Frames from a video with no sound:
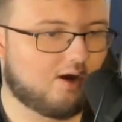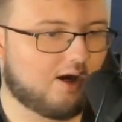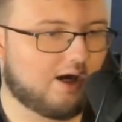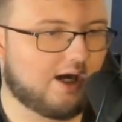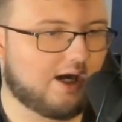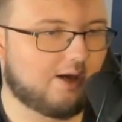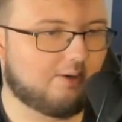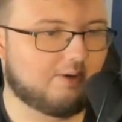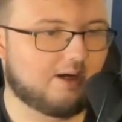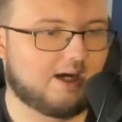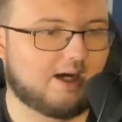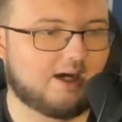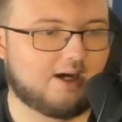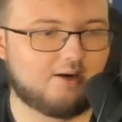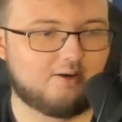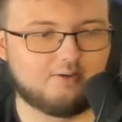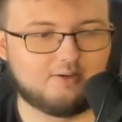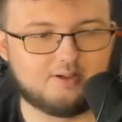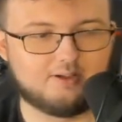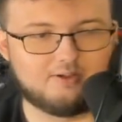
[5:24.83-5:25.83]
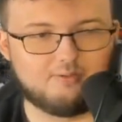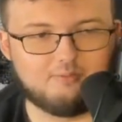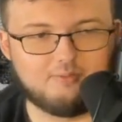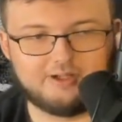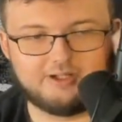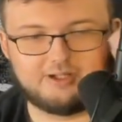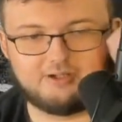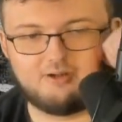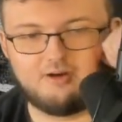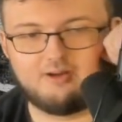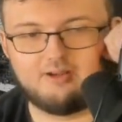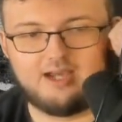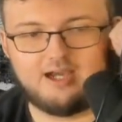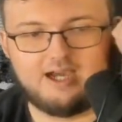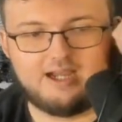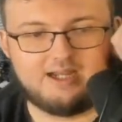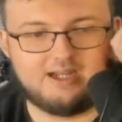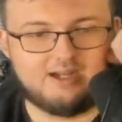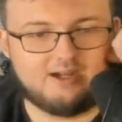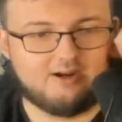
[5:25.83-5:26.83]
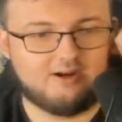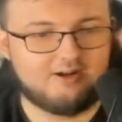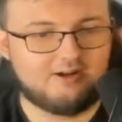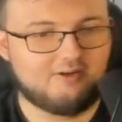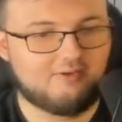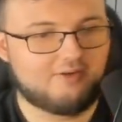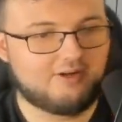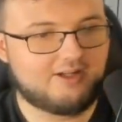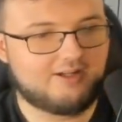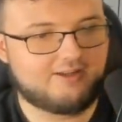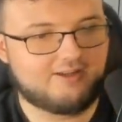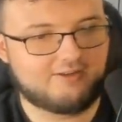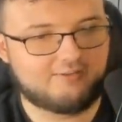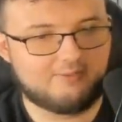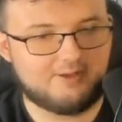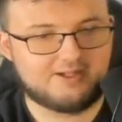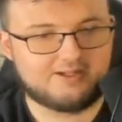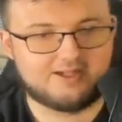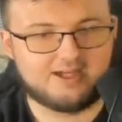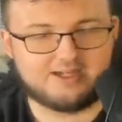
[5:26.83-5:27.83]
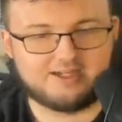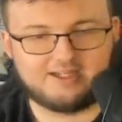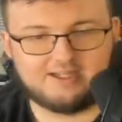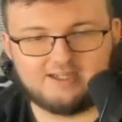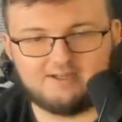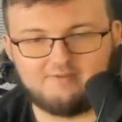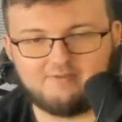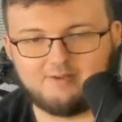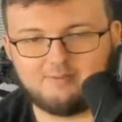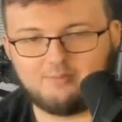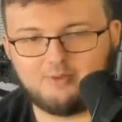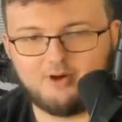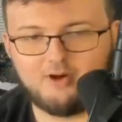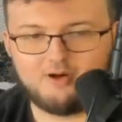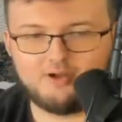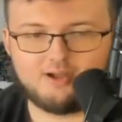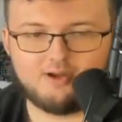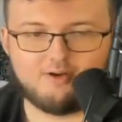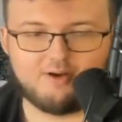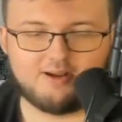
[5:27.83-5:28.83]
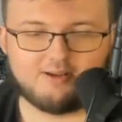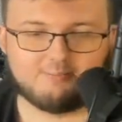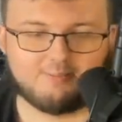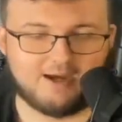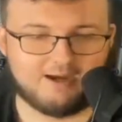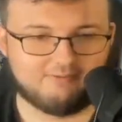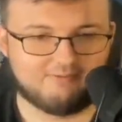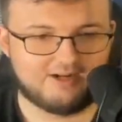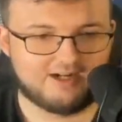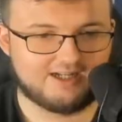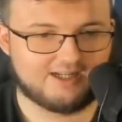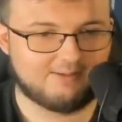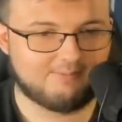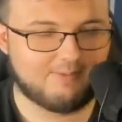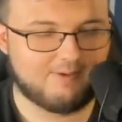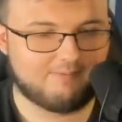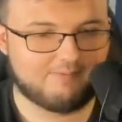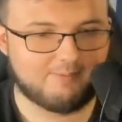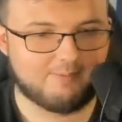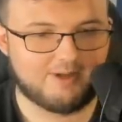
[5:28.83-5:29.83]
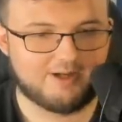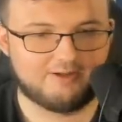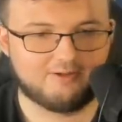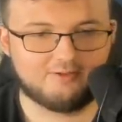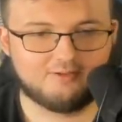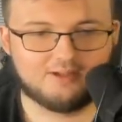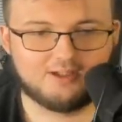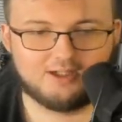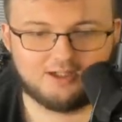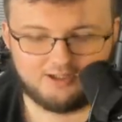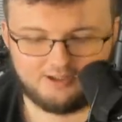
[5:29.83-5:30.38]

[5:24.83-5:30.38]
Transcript: right, well, we on the goal line here, and the only situation I can give him the ball here is by running him up the middle.